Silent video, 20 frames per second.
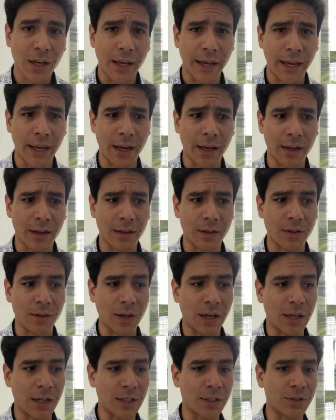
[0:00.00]
And
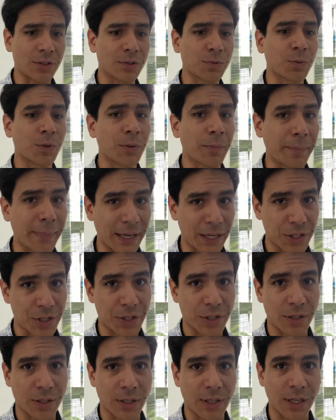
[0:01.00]
I just want to
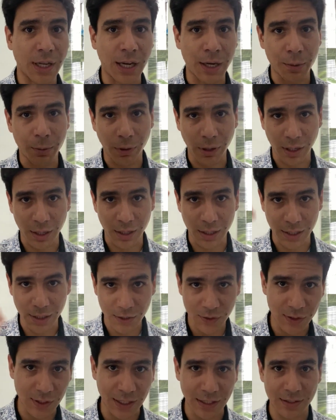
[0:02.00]
mention that I will
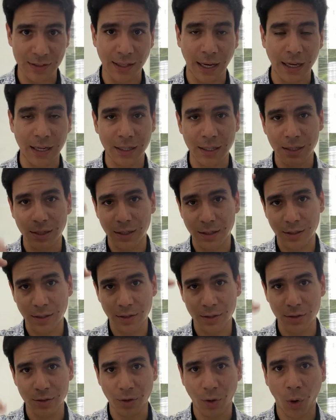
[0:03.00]
list exactly
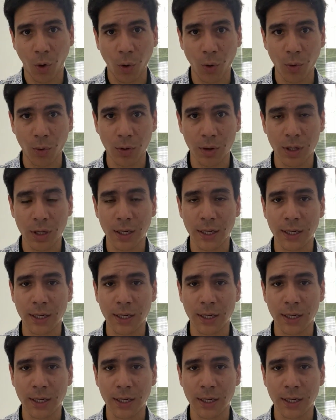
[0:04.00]
the whole